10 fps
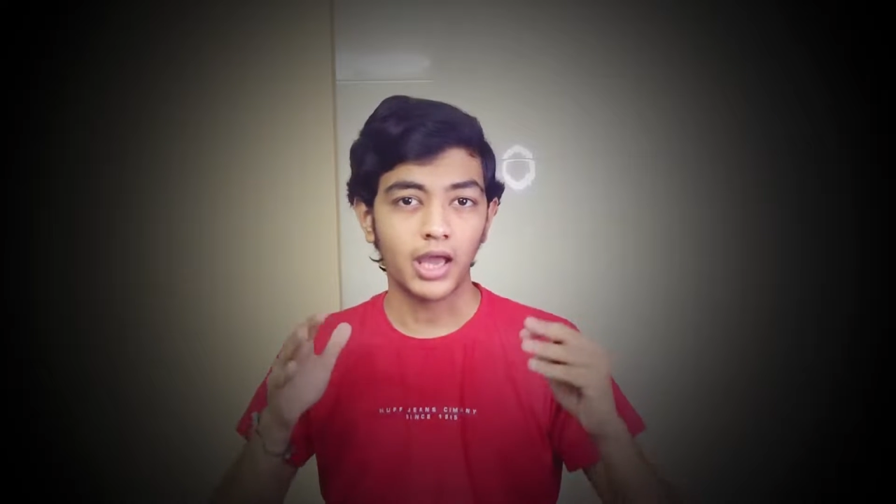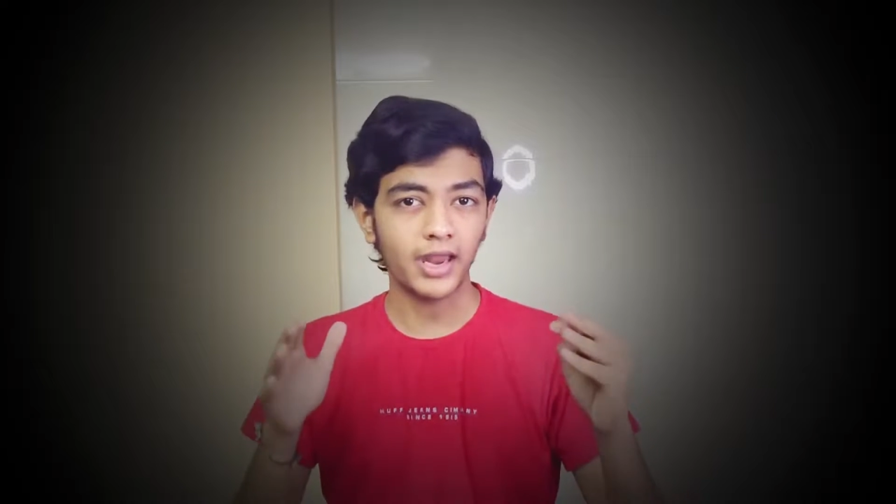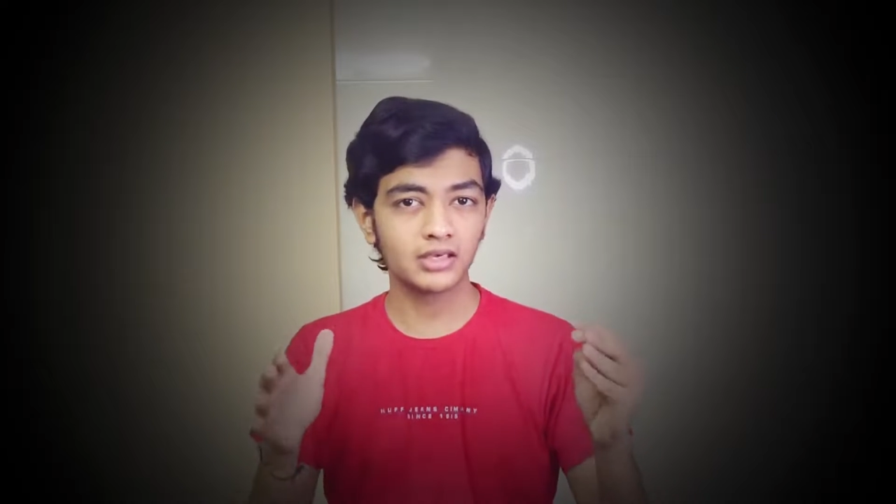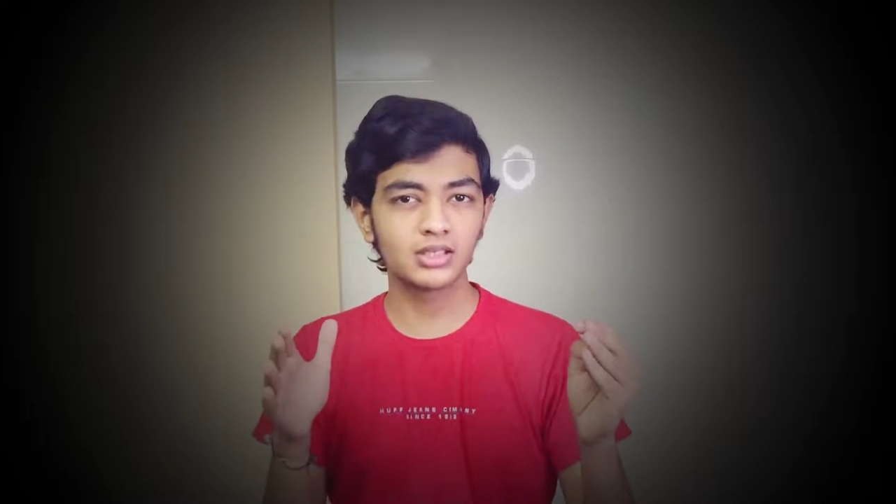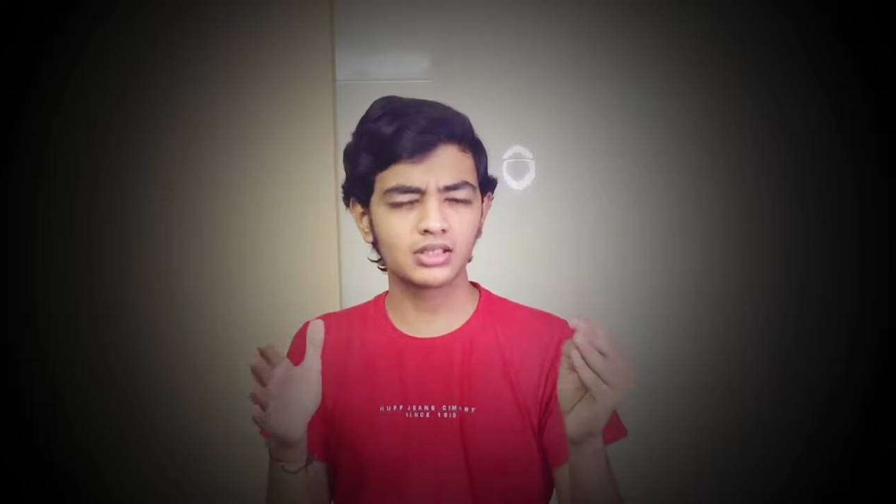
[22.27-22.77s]

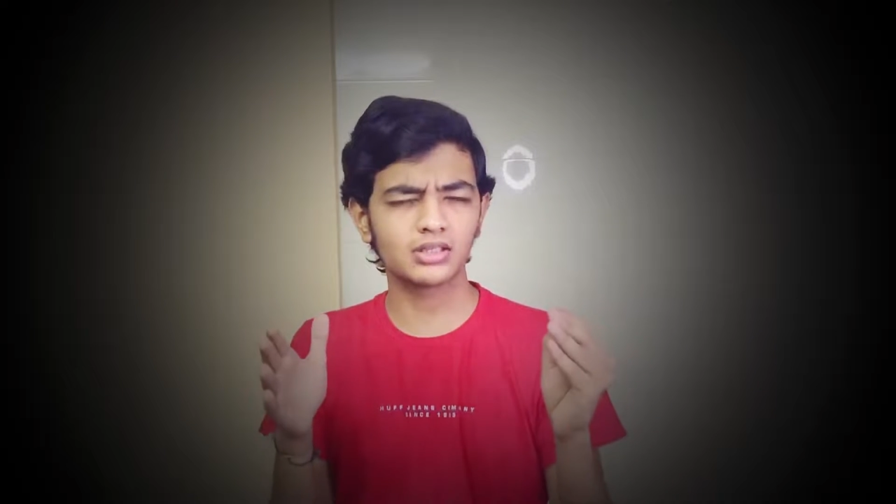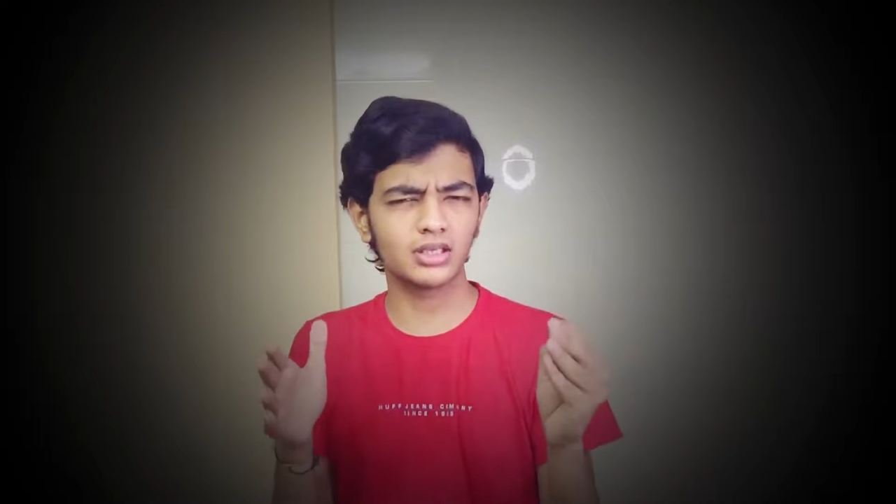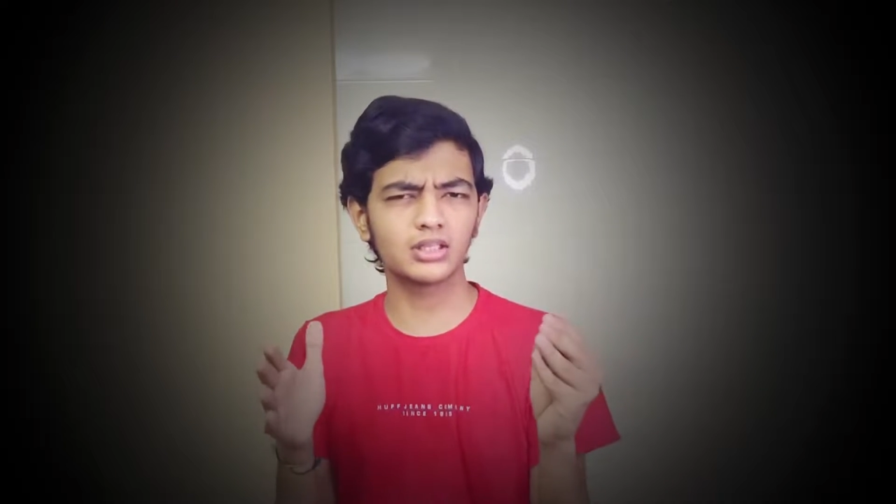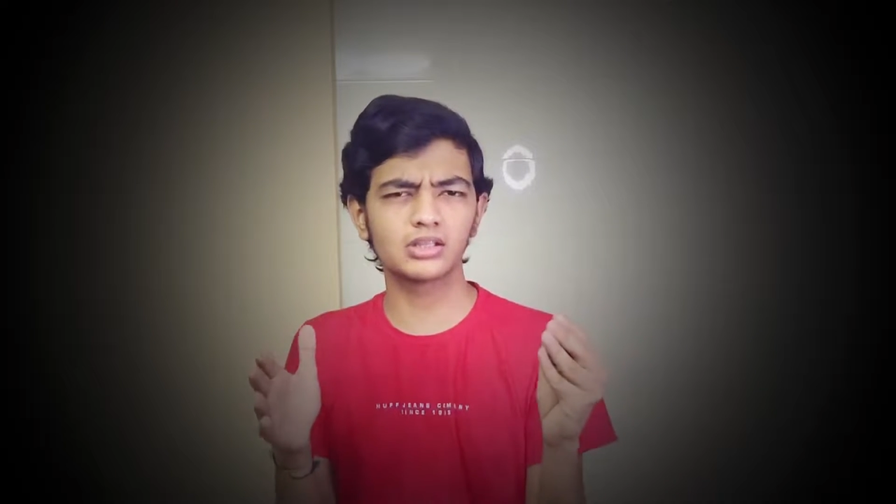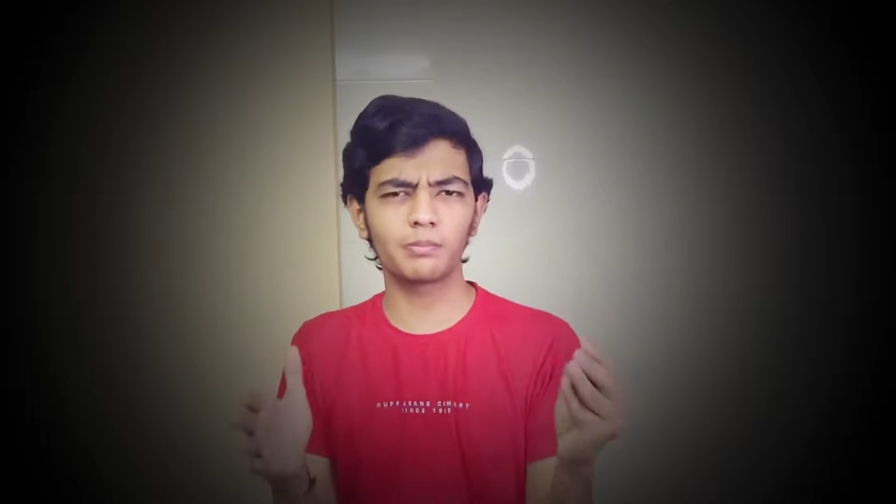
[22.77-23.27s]
And this
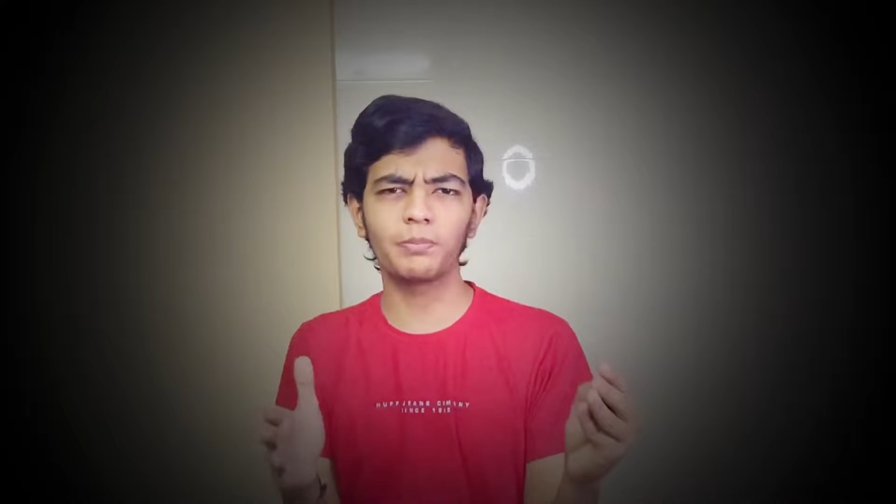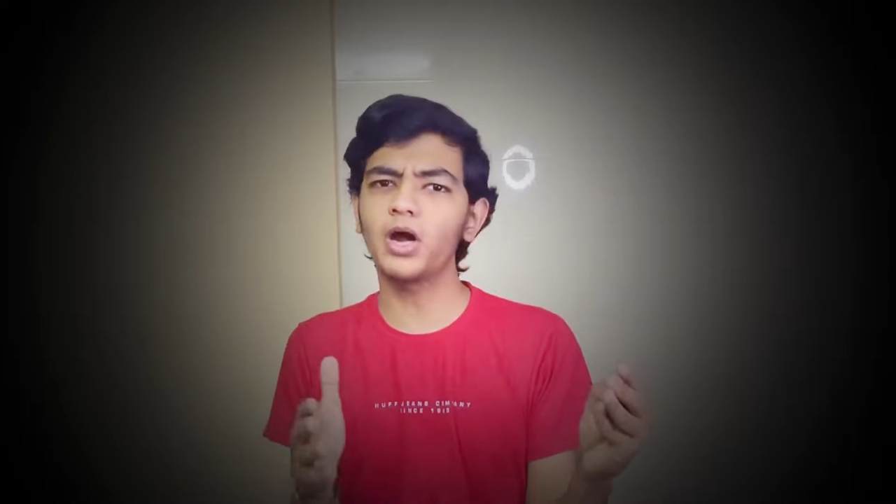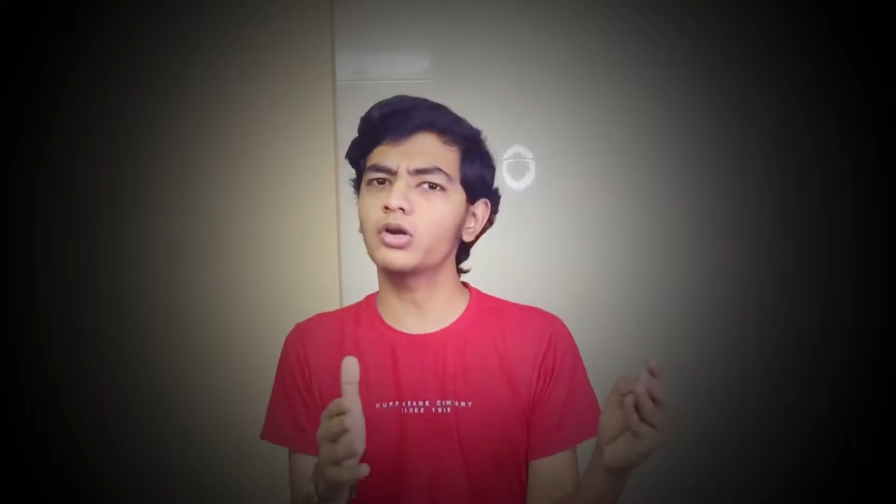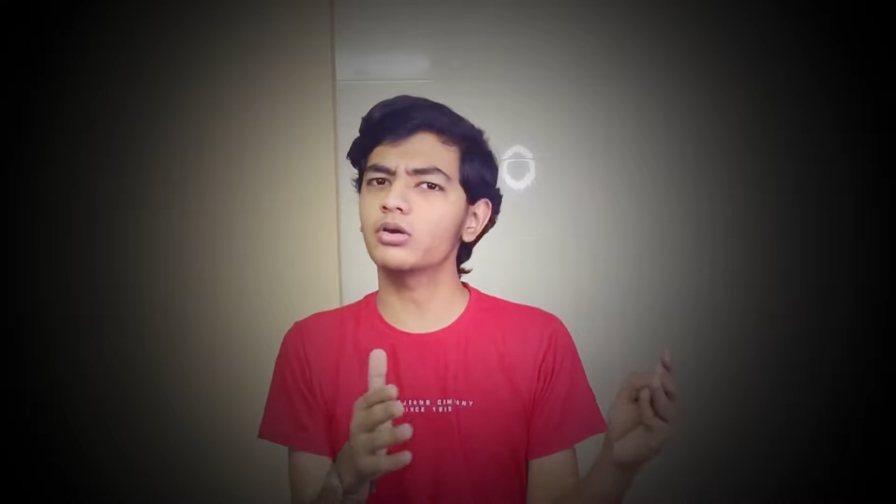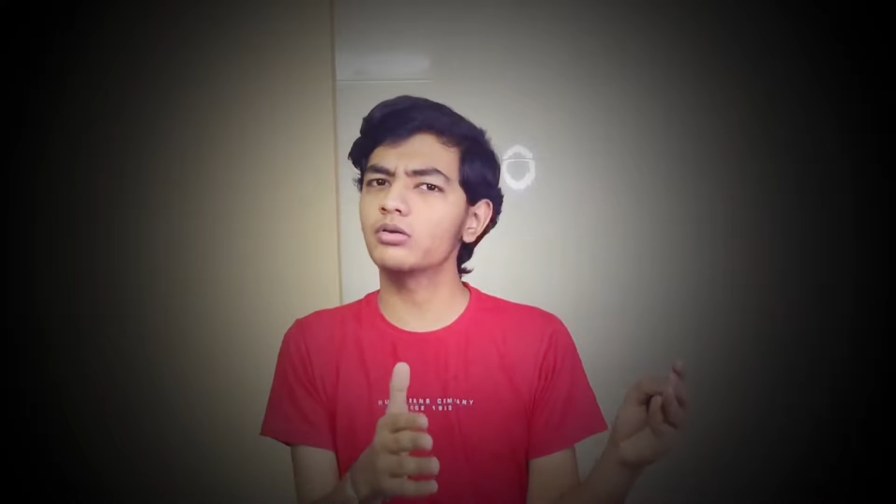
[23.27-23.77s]
is the part,